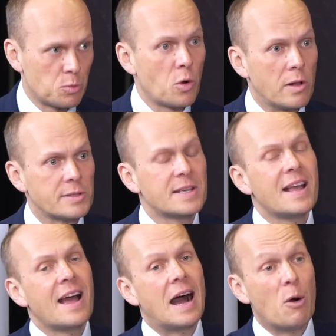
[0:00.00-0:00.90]
world.
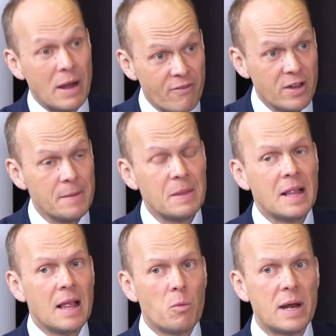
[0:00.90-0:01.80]
However,
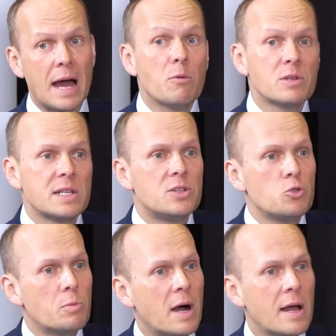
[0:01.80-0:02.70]
when I was in
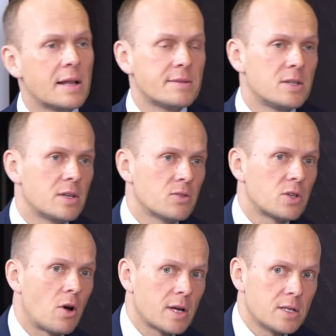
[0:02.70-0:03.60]
Dubai and
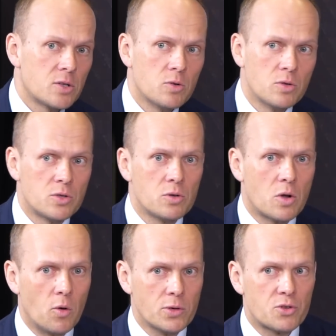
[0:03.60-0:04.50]
talking to
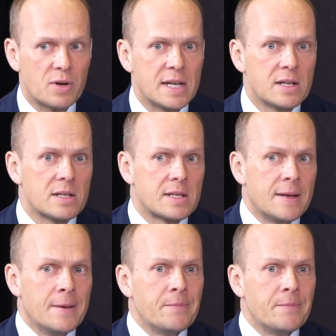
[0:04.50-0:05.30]
gold traders